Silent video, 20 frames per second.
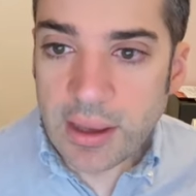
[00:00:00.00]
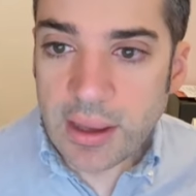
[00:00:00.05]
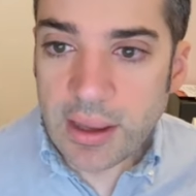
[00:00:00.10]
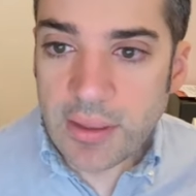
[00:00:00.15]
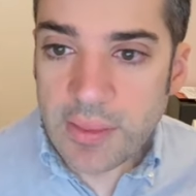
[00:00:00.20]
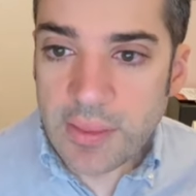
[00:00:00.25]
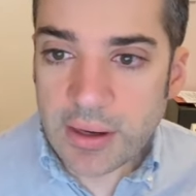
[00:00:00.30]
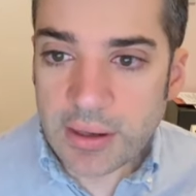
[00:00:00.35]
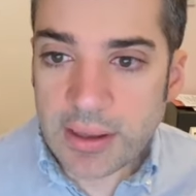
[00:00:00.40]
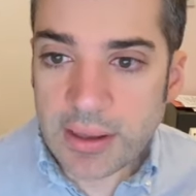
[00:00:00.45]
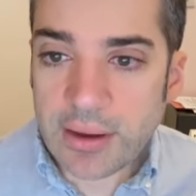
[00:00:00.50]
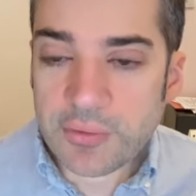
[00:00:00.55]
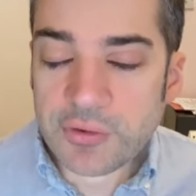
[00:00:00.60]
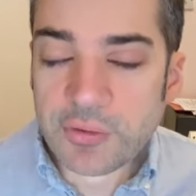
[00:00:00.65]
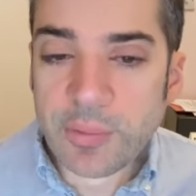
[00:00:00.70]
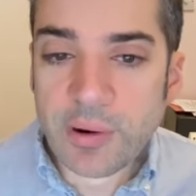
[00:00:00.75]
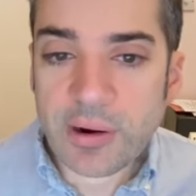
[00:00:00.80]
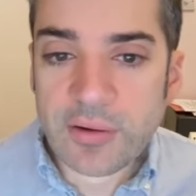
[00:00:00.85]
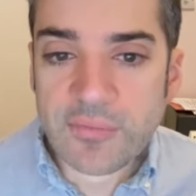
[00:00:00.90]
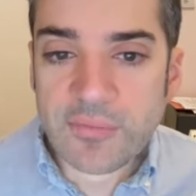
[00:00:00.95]
And then
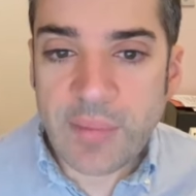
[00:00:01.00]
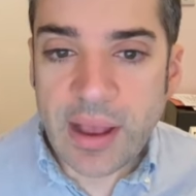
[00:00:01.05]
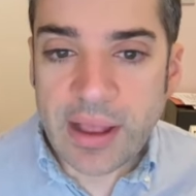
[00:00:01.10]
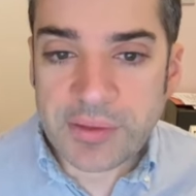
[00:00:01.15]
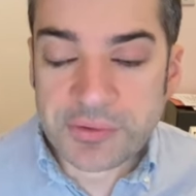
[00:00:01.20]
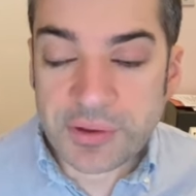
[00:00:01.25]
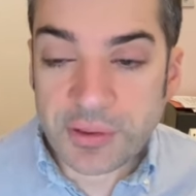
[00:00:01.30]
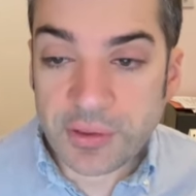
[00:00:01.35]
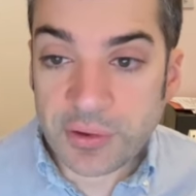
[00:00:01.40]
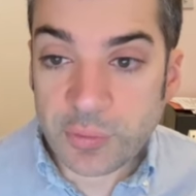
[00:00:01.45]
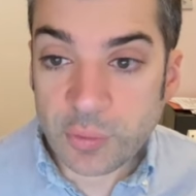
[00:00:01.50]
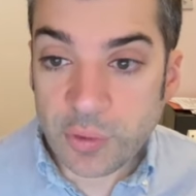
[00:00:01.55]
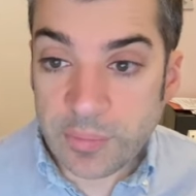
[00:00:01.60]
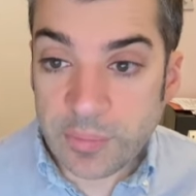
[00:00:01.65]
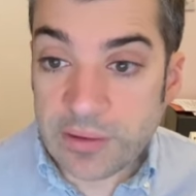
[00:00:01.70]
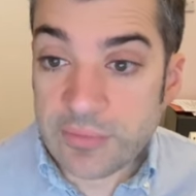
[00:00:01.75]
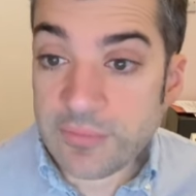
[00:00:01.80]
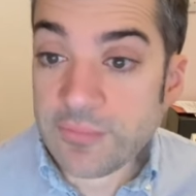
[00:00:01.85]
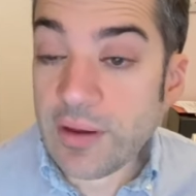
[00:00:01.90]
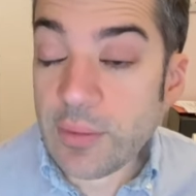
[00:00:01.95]
counterpart of masculine would
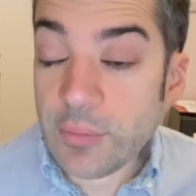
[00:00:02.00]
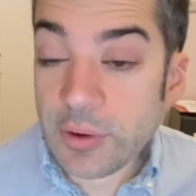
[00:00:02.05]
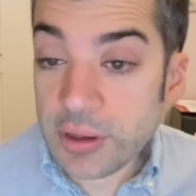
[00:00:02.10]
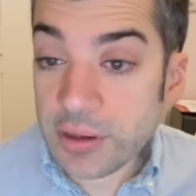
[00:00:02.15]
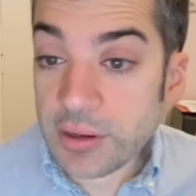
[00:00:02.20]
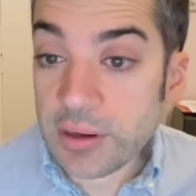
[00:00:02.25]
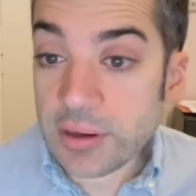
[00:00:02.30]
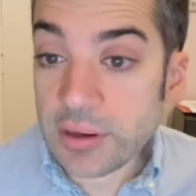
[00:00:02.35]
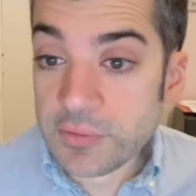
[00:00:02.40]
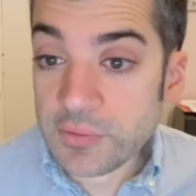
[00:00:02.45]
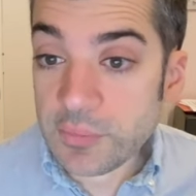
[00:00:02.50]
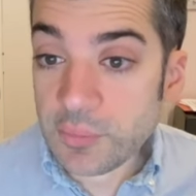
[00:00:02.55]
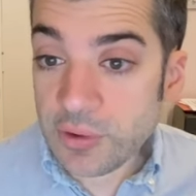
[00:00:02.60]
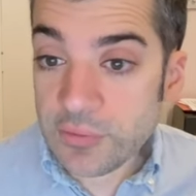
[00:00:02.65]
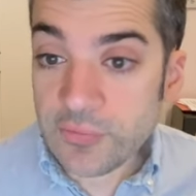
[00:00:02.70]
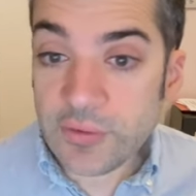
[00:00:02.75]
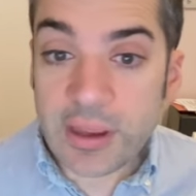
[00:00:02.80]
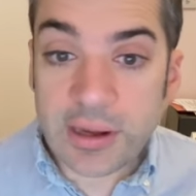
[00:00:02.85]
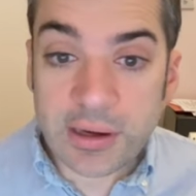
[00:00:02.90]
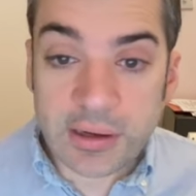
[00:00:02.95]
be feminine, and it's
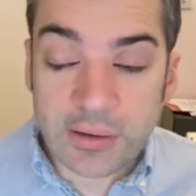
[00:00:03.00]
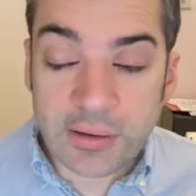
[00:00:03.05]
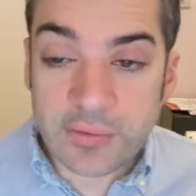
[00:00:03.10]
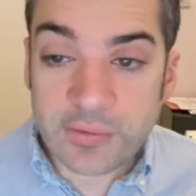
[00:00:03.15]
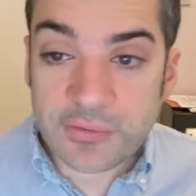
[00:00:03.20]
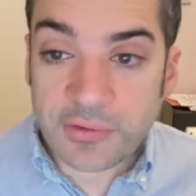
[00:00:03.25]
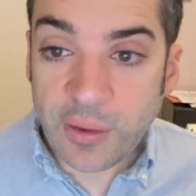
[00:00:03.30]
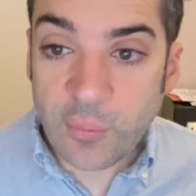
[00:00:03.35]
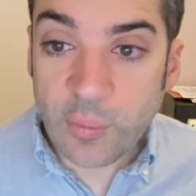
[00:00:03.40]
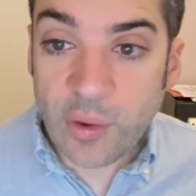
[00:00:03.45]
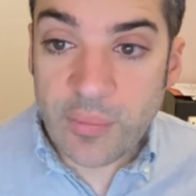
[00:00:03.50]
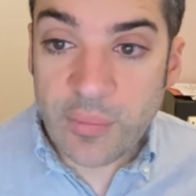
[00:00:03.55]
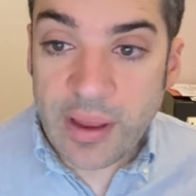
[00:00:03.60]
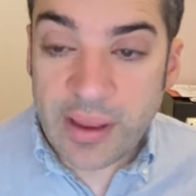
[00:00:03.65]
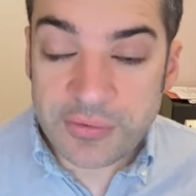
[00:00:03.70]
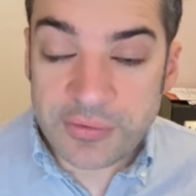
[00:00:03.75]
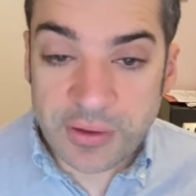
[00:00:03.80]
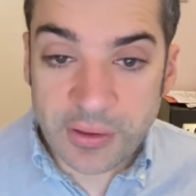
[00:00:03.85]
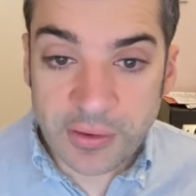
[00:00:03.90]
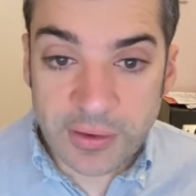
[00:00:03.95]
abbreviated in the same way
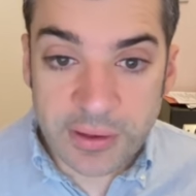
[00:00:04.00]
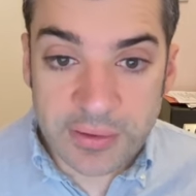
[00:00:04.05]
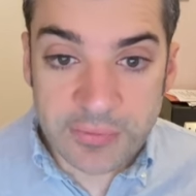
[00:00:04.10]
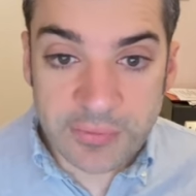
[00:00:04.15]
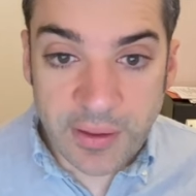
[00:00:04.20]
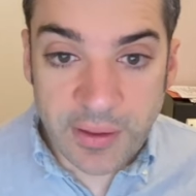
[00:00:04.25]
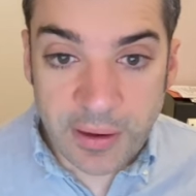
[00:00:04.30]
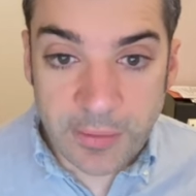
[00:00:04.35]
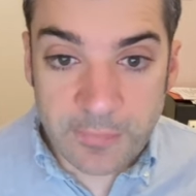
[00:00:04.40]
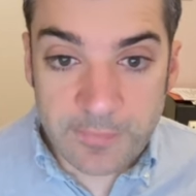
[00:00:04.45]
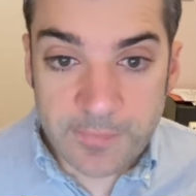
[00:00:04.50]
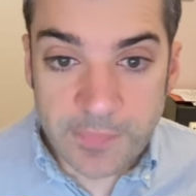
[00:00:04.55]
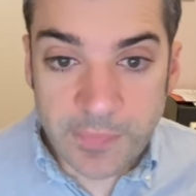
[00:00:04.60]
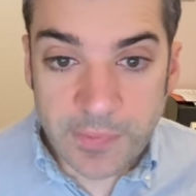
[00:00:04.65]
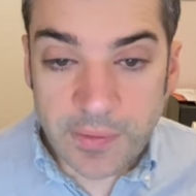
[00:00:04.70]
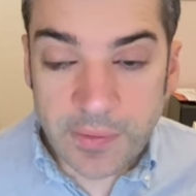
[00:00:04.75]
masculine is there.